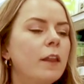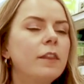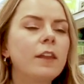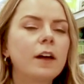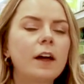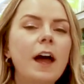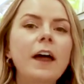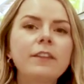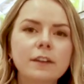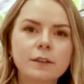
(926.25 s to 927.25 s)
the
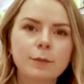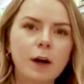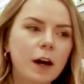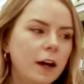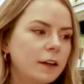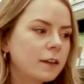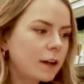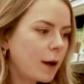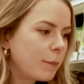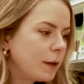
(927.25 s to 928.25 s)
ethics behind the
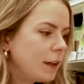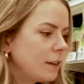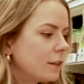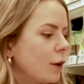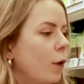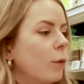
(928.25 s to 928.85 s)
companies,